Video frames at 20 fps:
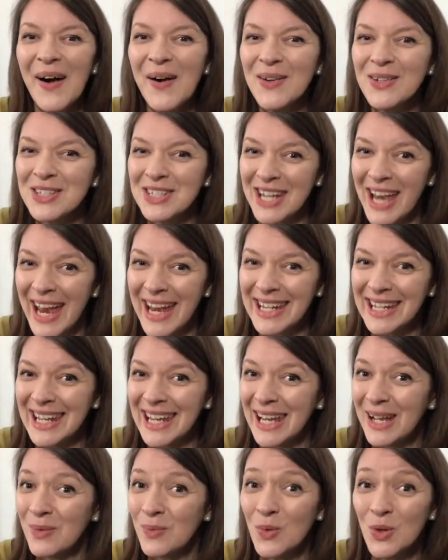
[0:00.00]

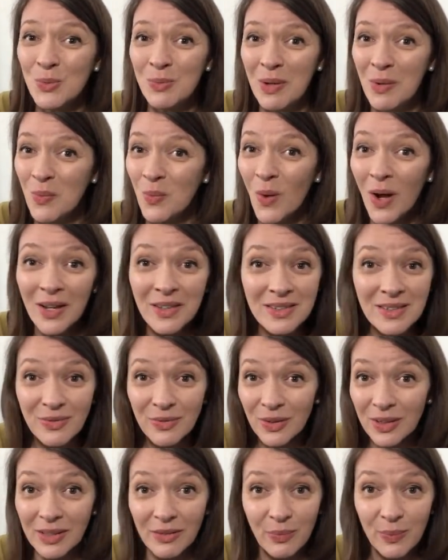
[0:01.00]
Janie, it would be
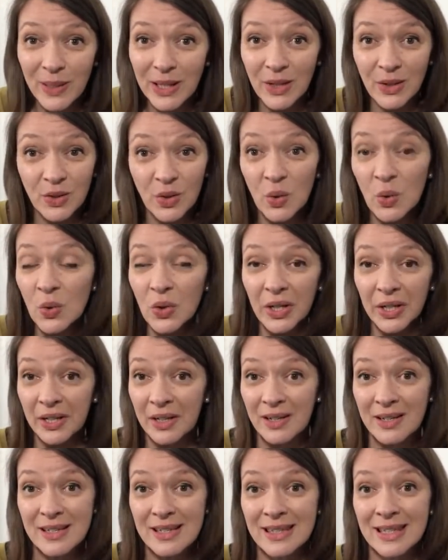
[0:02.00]
wonderful if we could
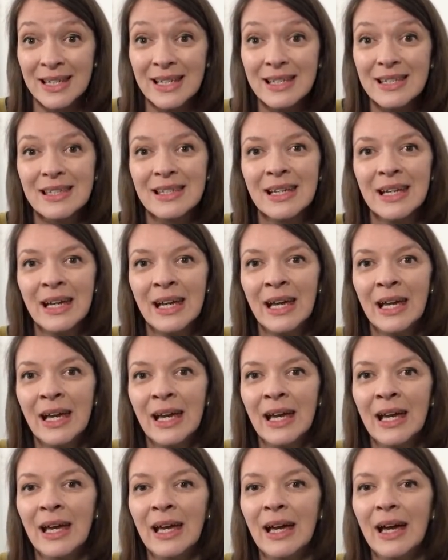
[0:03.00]
organise this.
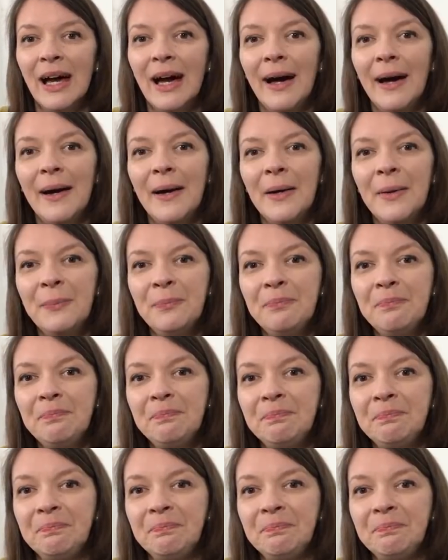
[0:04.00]
So